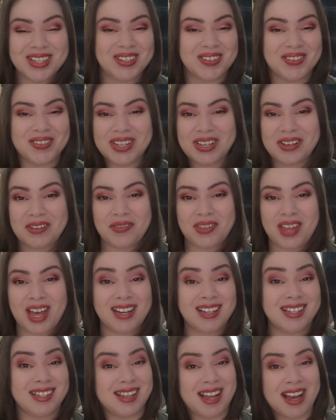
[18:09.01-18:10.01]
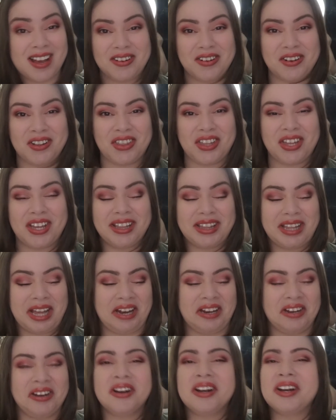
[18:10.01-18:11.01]
So if that is not your thing,
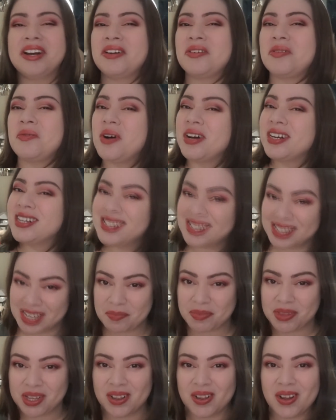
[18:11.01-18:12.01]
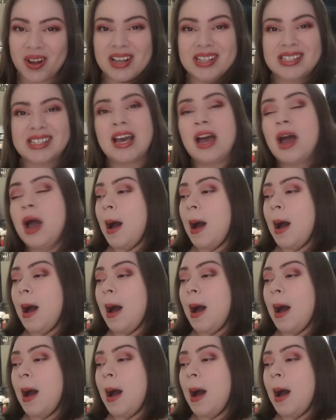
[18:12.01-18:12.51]
then you're gonna want to skip the gloss.